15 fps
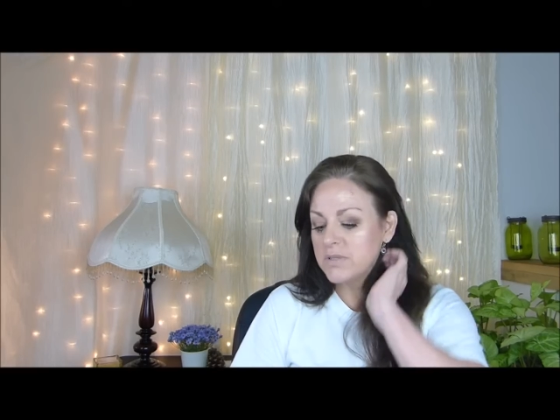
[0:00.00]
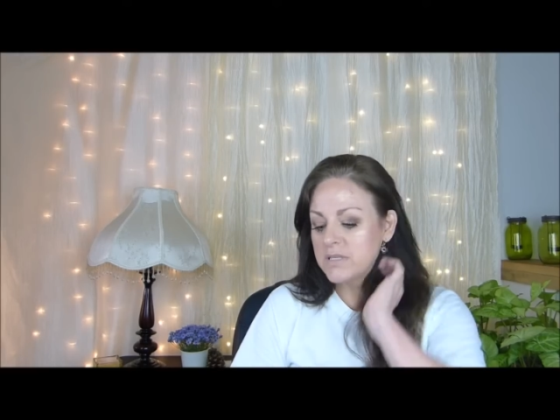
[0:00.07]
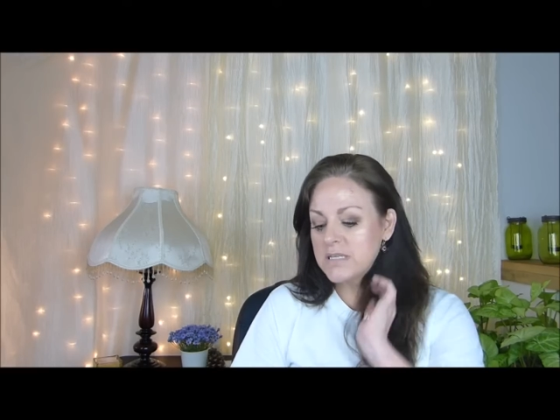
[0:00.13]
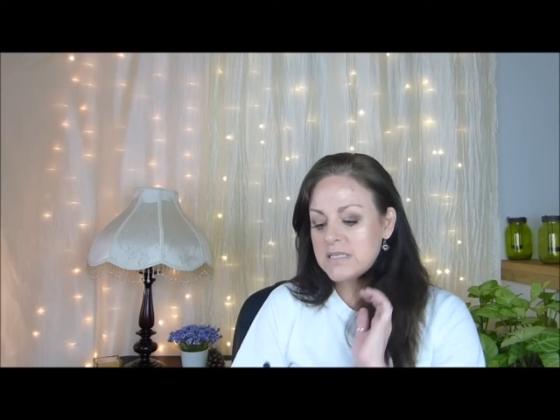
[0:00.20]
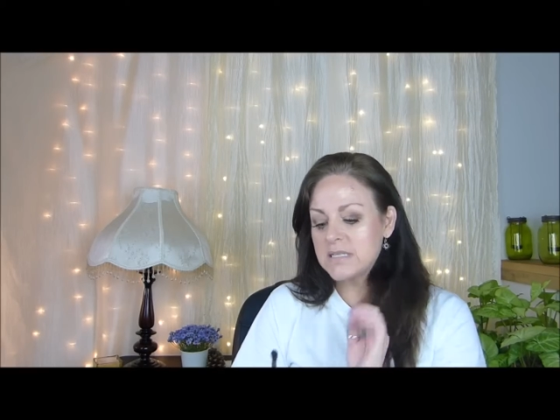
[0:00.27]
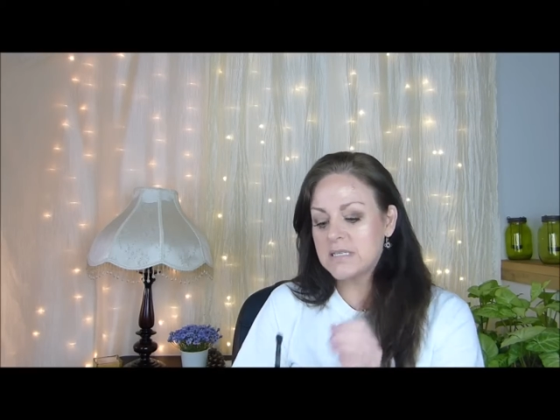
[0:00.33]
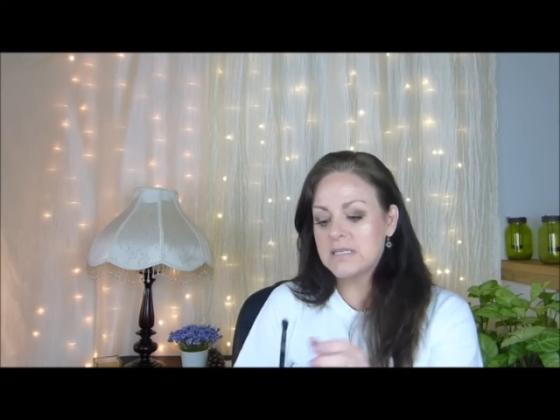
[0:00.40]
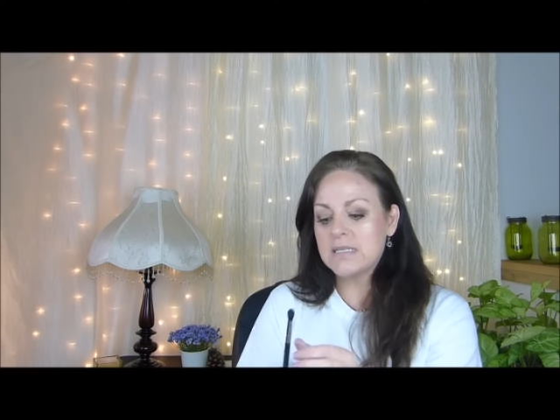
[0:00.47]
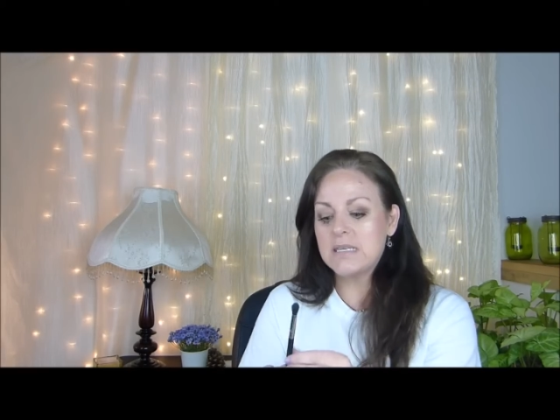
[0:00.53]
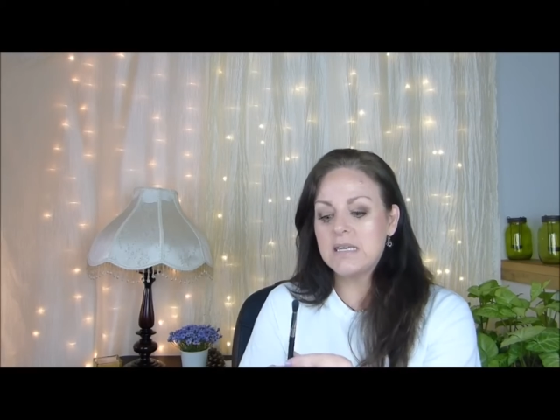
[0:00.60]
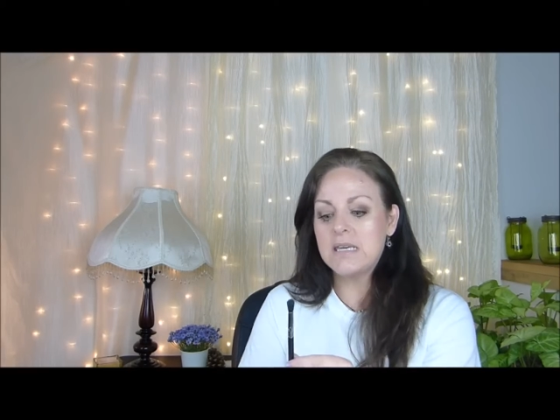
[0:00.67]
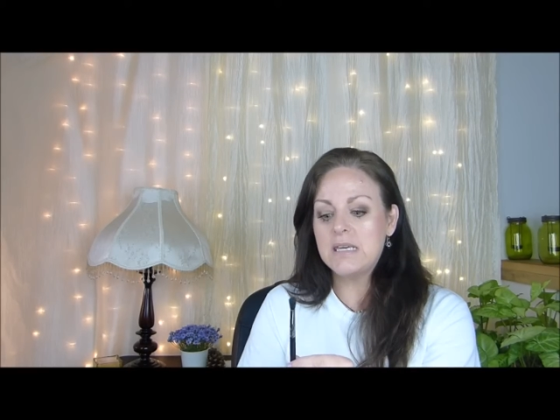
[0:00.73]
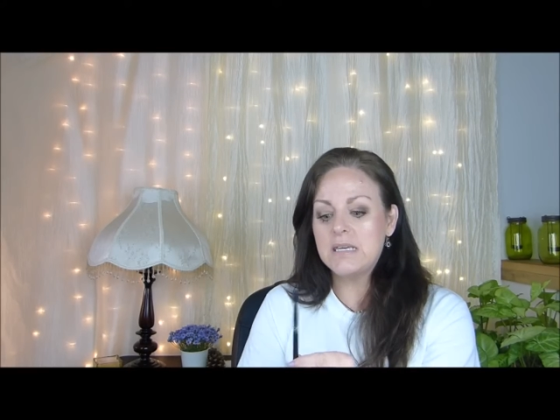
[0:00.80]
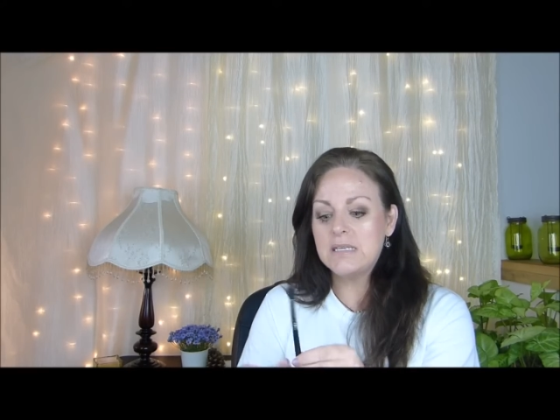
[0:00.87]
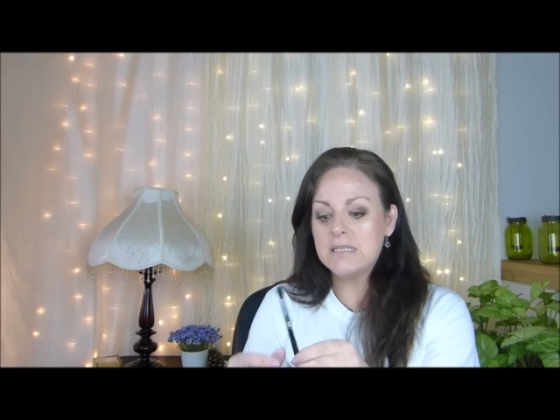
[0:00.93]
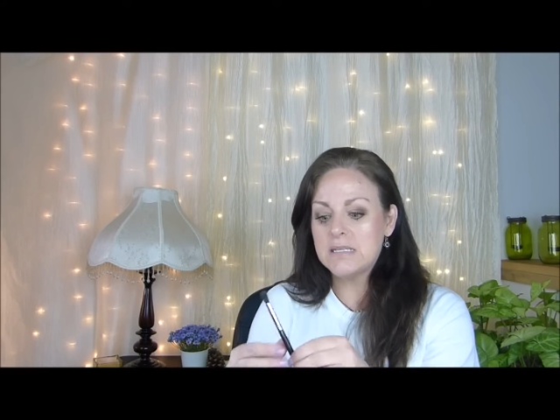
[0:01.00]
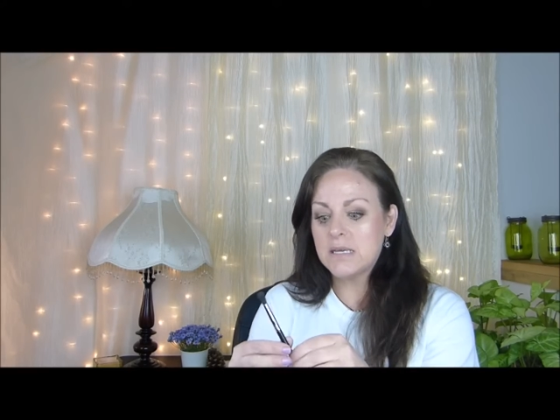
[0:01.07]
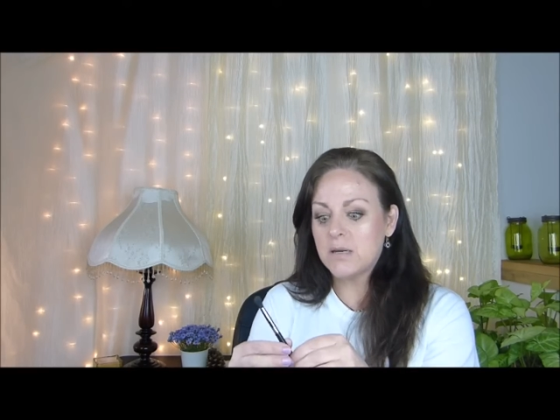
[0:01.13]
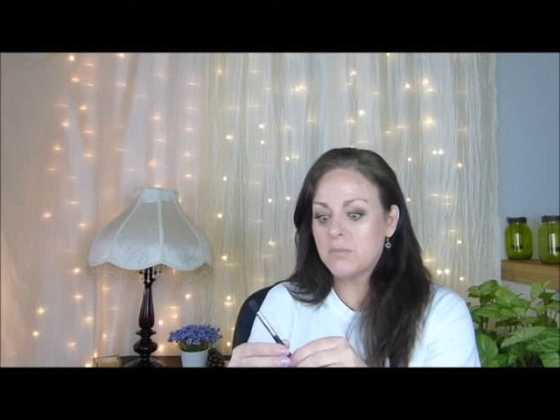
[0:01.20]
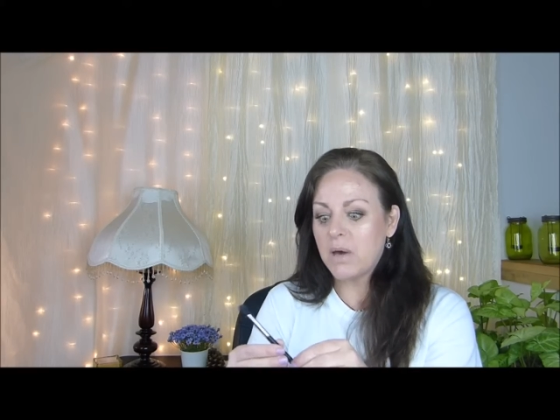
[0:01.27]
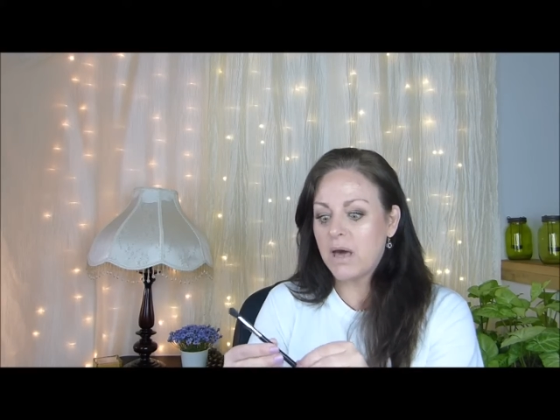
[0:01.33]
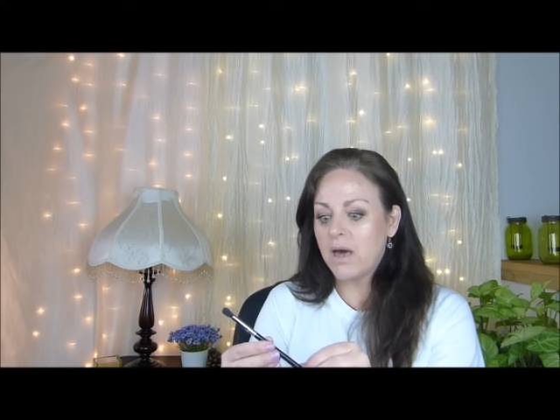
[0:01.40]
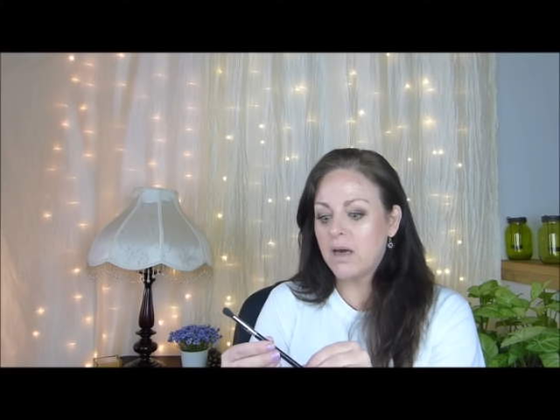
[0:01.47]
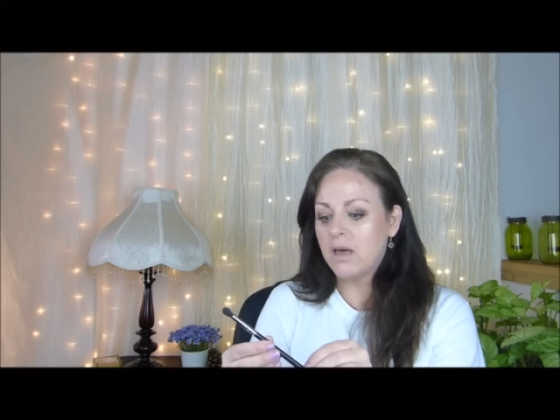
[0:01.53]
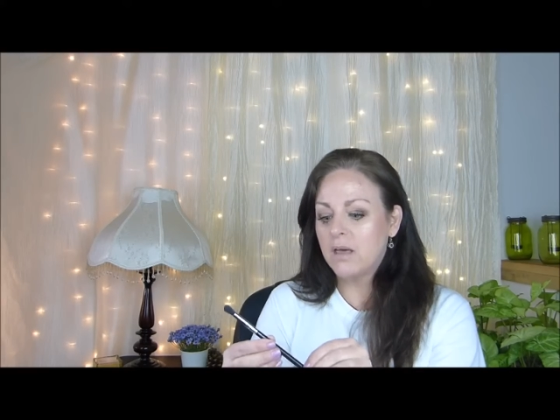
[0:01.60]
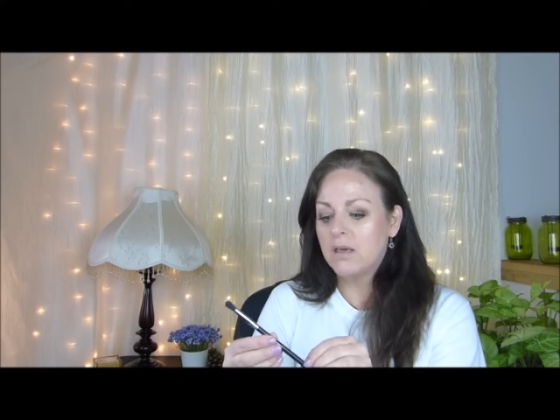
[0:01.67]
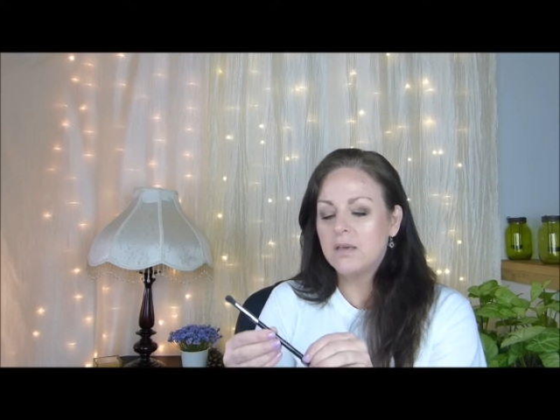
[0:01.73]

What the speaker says: This is the Sigma